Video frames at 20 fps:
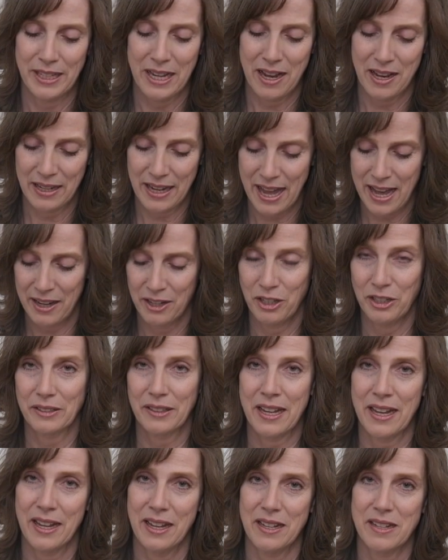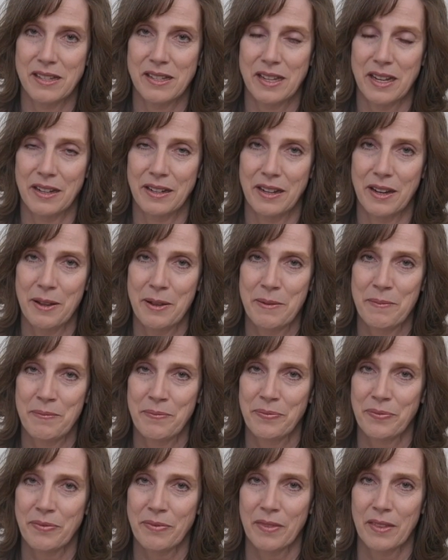young adult kids, and
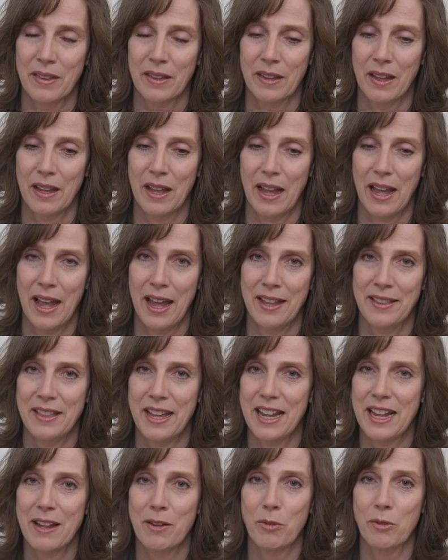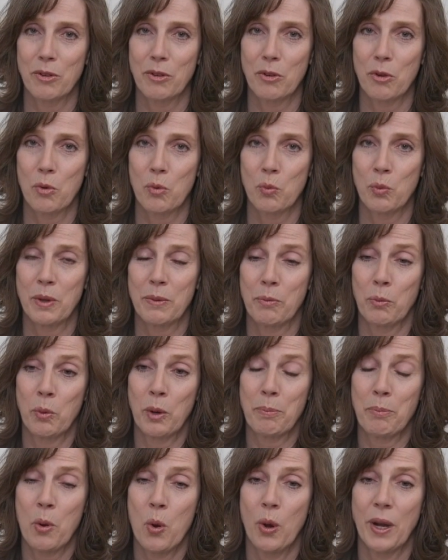they
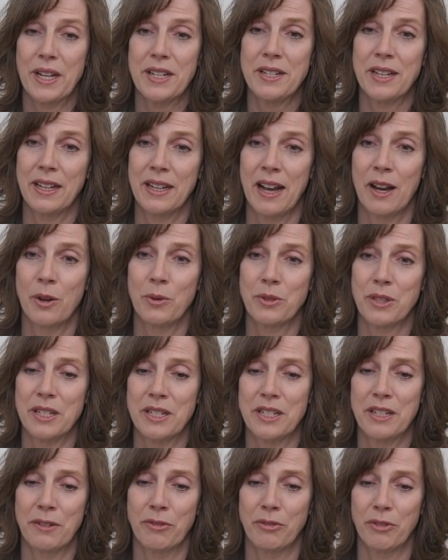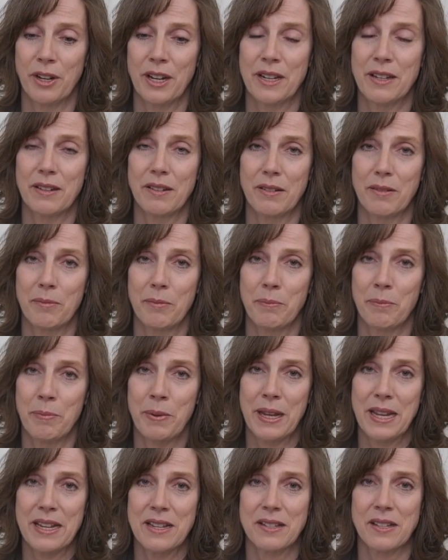were pointing out the different
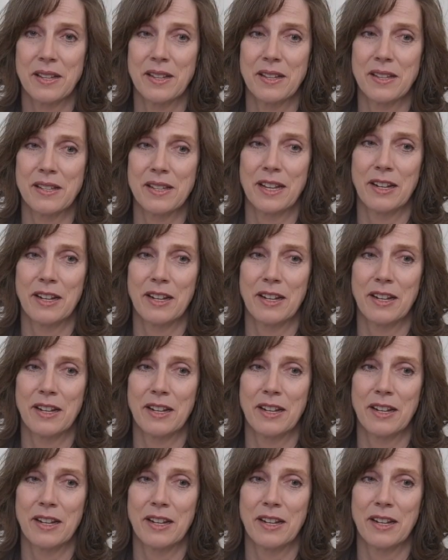pieces,